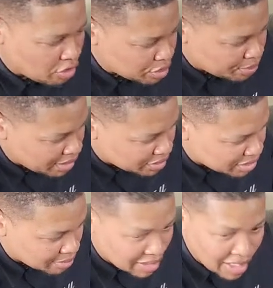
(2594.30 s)
spit or
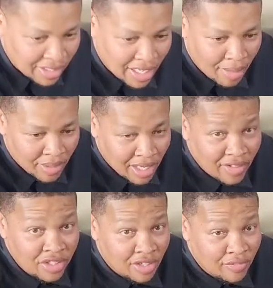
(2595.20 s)
something like that. But yeah, this
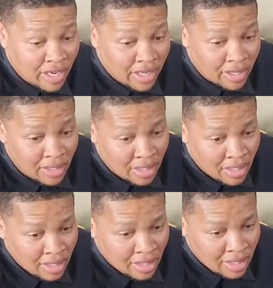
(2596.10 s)
stuff right here.
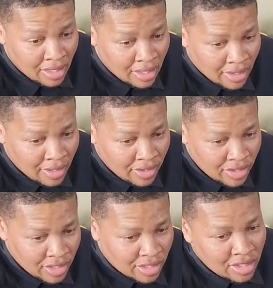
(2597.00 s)
This
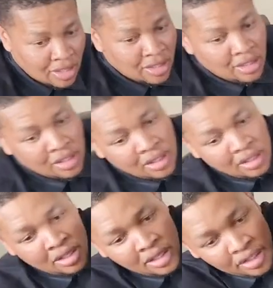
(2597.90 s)
is,
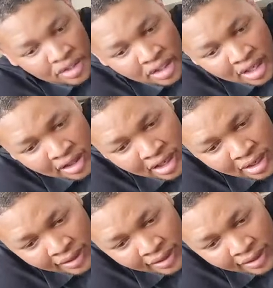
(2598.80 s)
see that there?